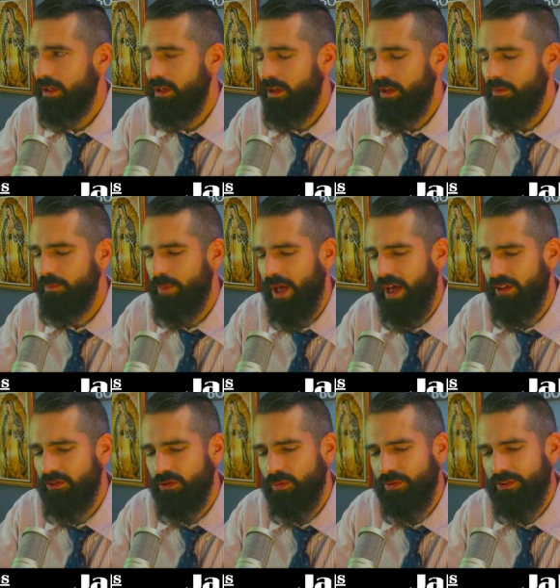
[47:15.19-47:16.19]
And
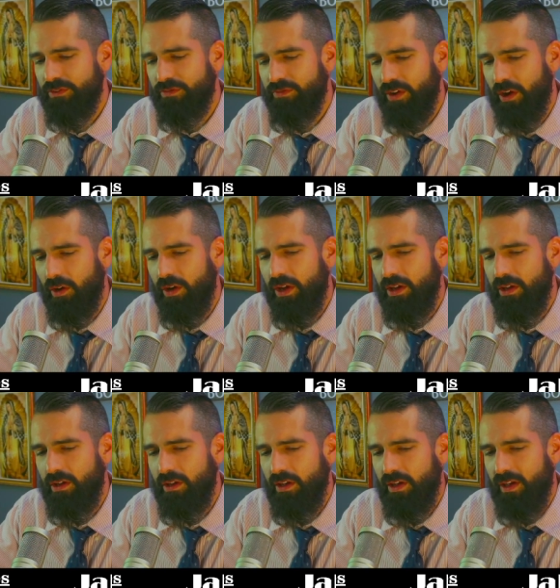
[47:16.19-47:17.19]
Basil was very
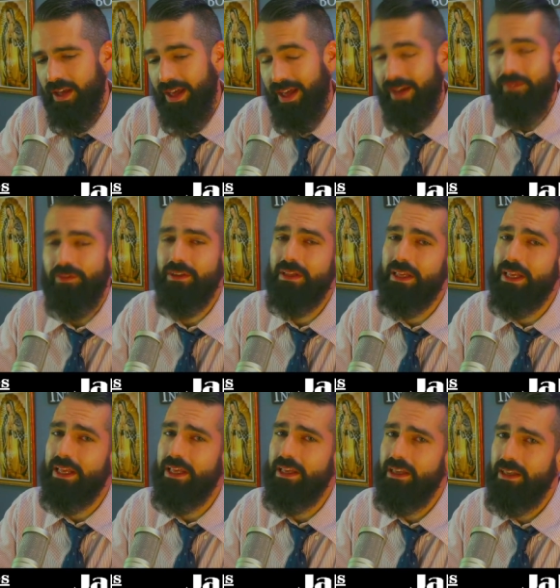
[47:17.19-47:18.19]

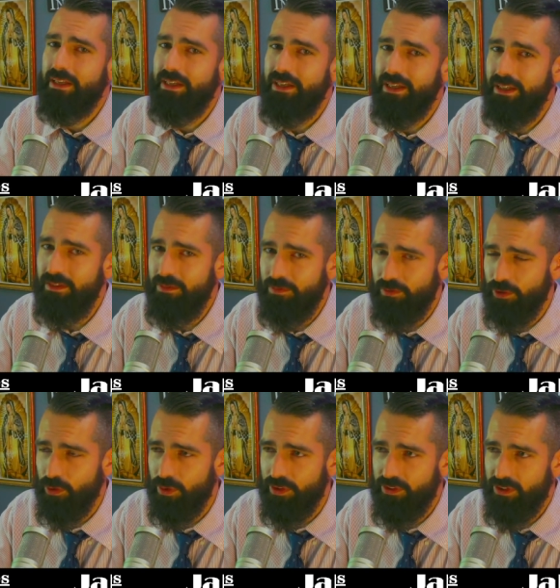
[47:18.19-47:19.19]
heavily
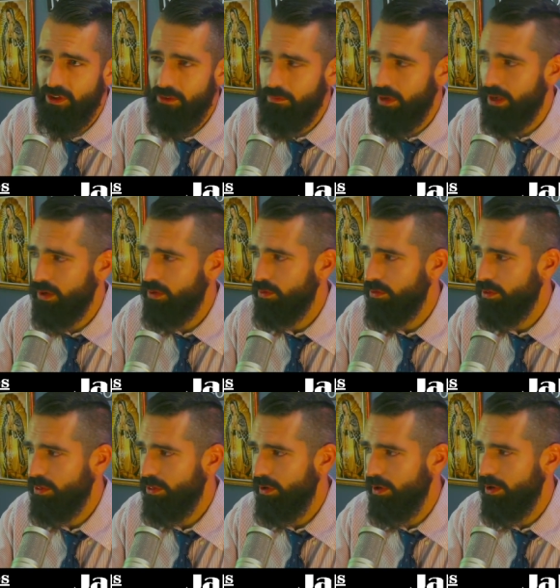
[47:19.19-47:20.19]
influencing Michael
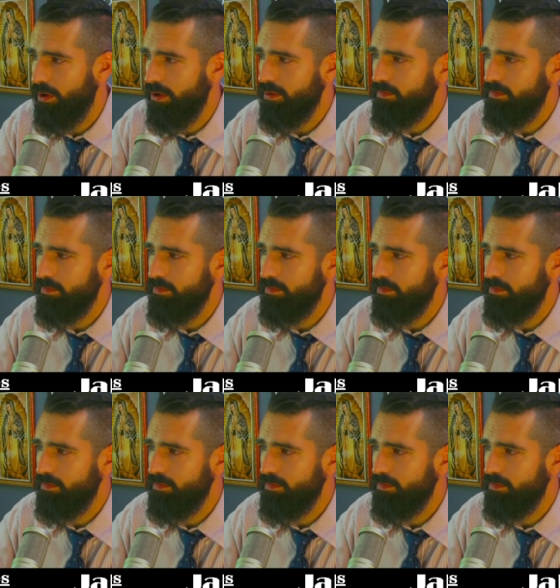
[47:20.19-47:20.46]
III.